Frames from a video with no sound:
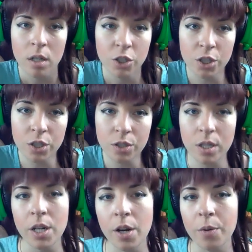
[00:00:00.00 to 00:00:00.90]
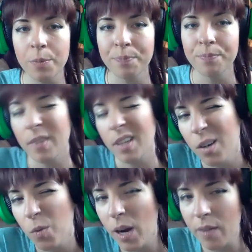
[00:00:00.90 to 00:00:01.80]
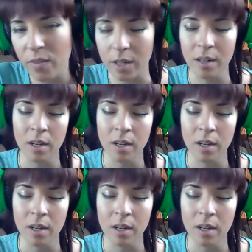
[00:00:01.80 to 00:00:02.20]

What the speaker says: just, whatever.